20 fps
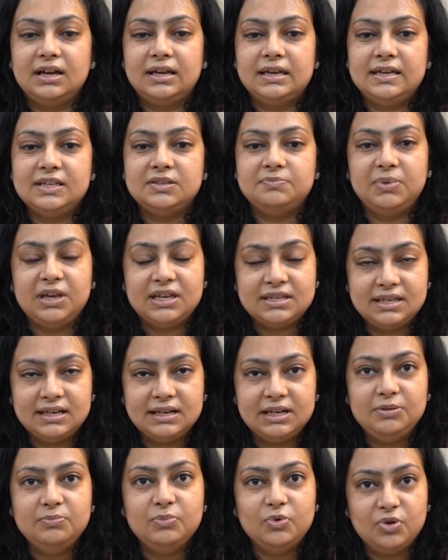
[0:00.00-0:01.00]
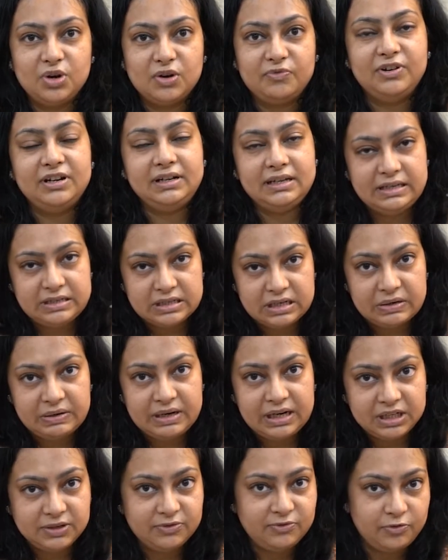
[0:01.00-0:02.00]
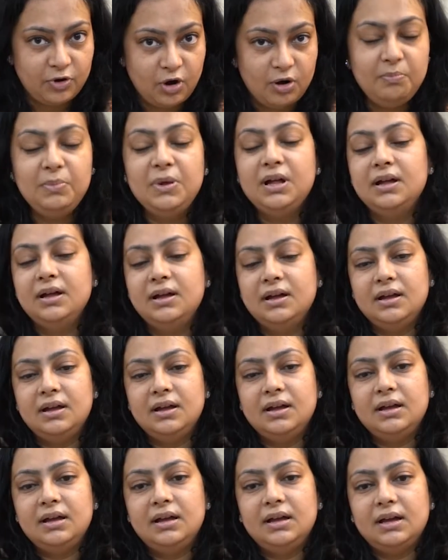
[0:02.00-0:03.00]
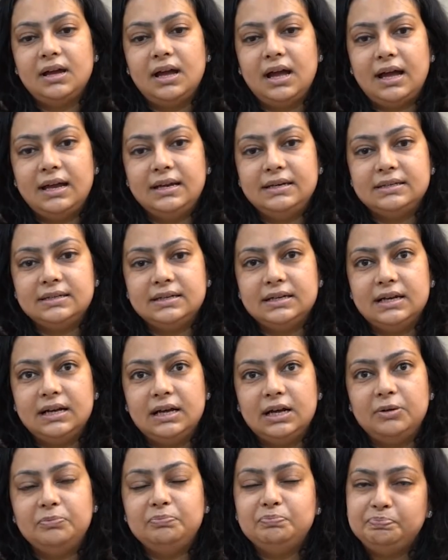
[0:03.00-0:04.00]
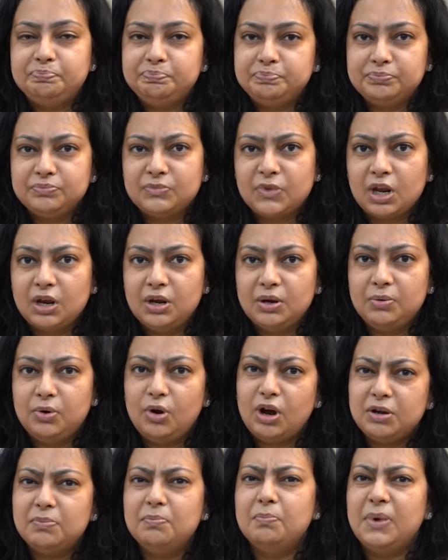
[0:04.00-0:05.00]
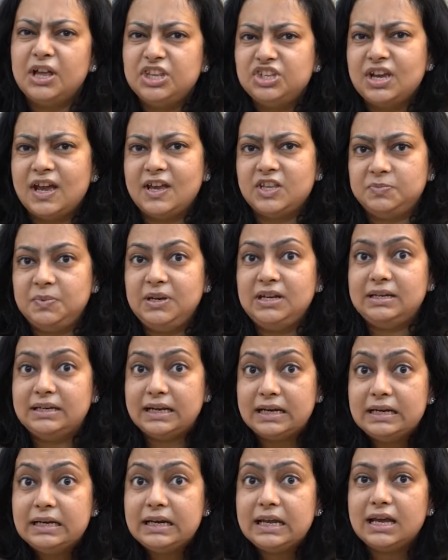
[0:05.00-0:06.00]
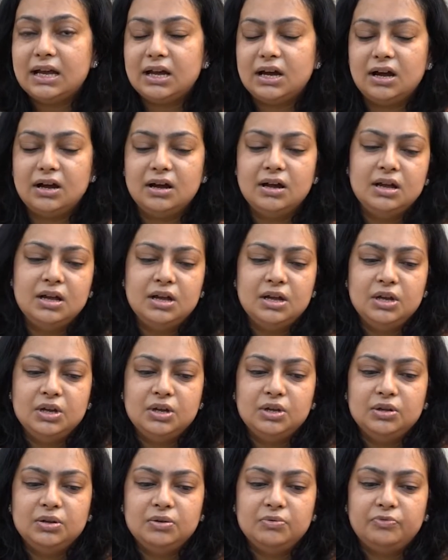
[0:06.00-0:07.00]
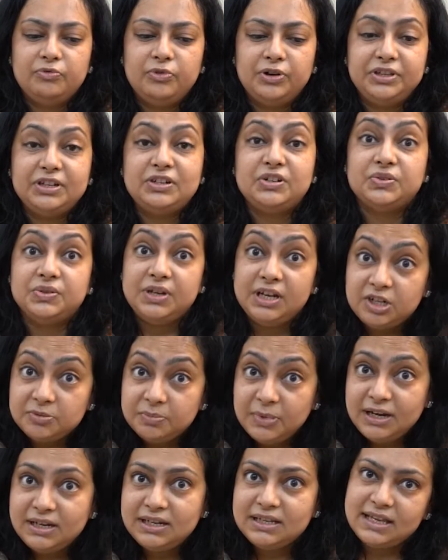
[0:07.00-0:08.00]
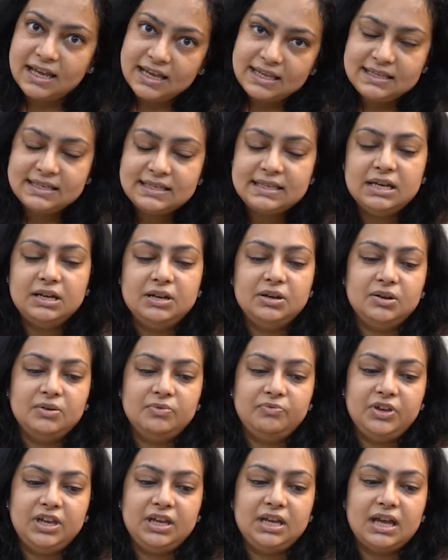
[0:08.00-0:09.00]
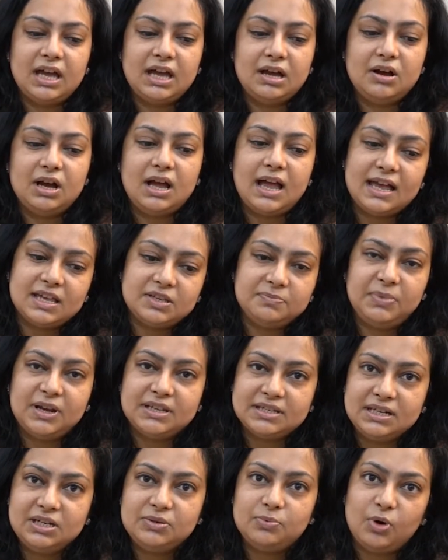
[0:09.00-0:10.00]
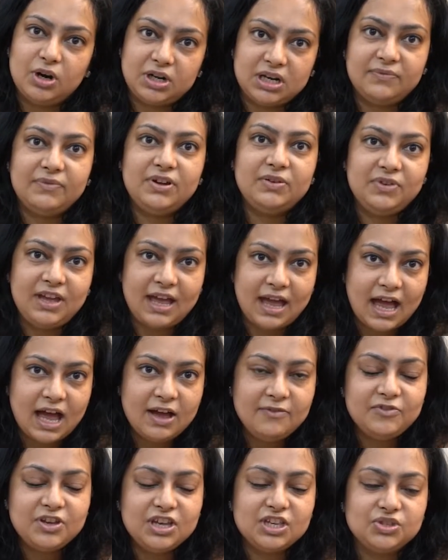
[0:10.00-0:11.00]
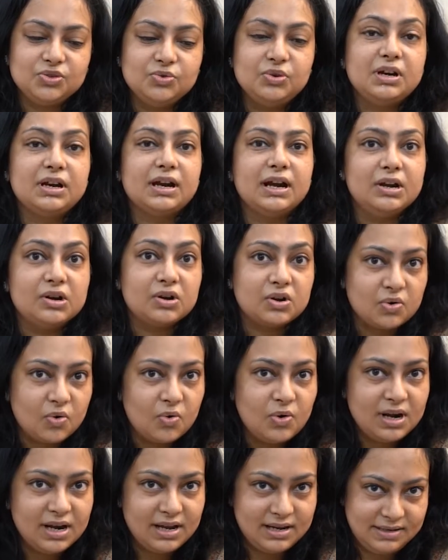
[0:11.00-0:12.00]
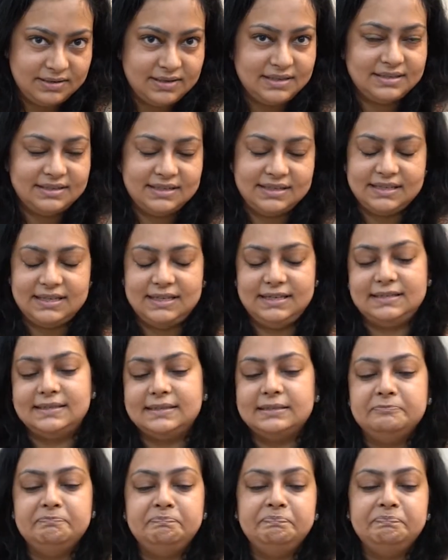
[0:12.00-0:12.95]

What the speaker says: is basically more of a degenerative form, and not much has been done for the treatment. Yes, we as present, whatever we have is to control this disease.